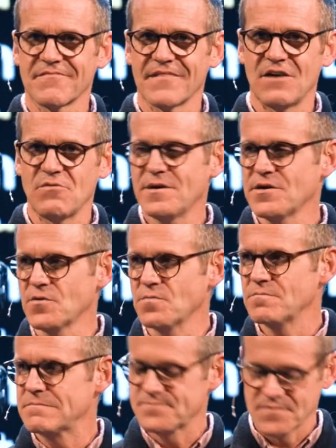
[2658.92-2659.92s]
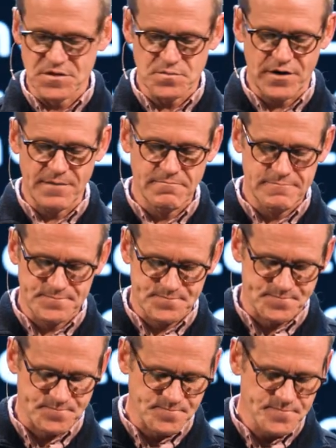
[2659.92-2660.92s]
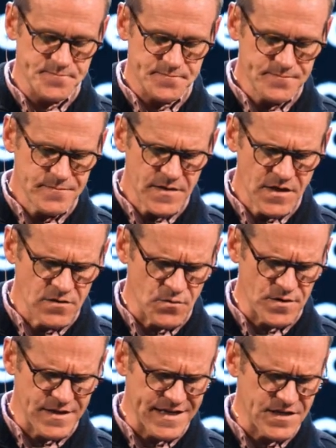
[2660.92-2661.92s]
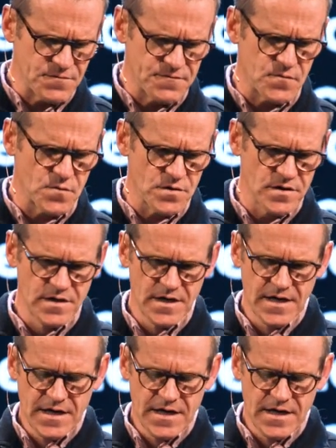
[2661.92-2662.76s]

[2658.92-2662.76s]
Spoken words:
How about you? Let's pray. Lord, thank you for